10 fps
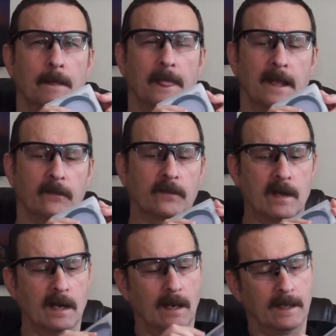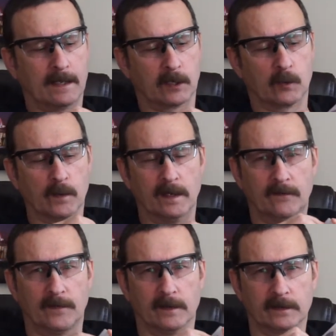It's kind of like a grid
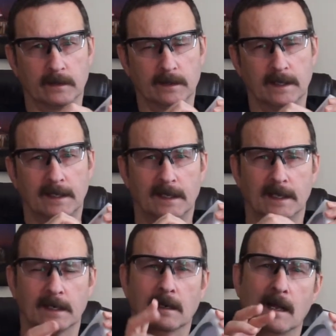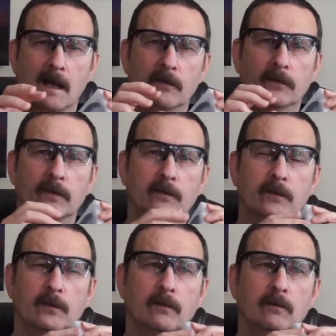filter and allows you
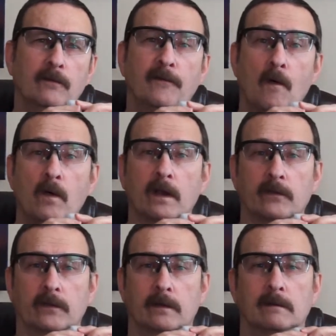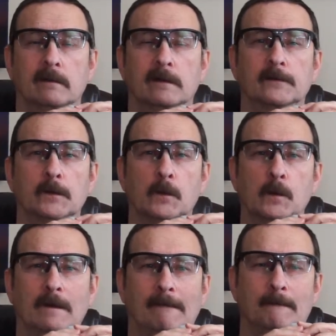to focus.
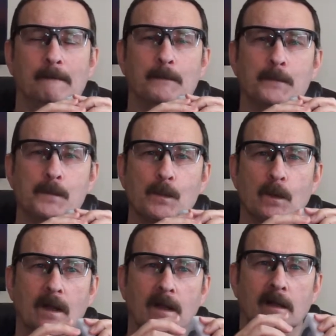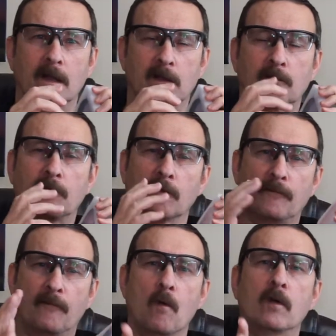So it's for
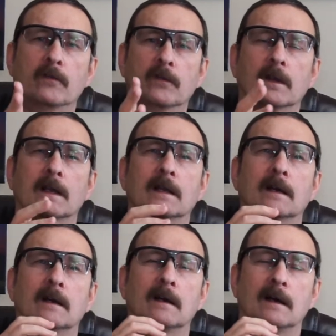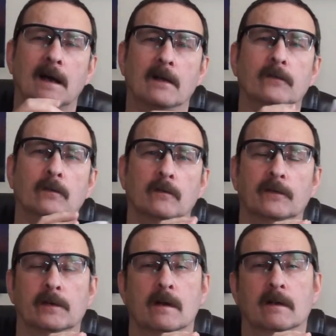focusing
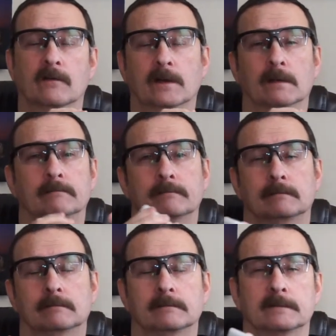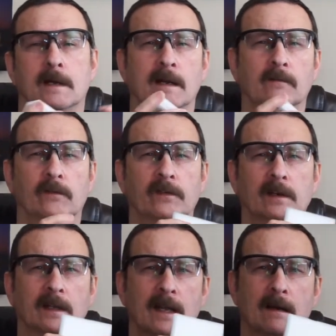astrophotography. I haven't seen
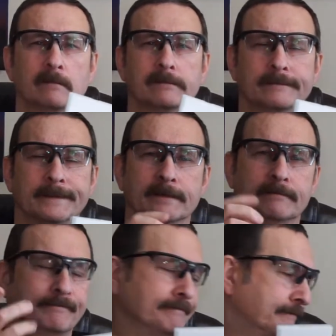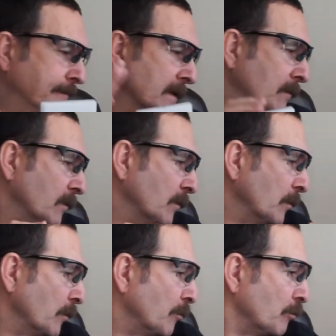it yet, but
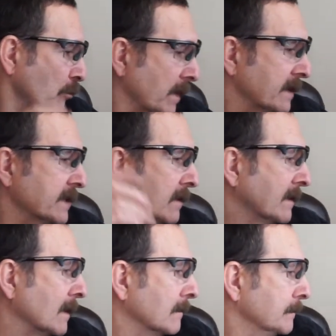it's out there.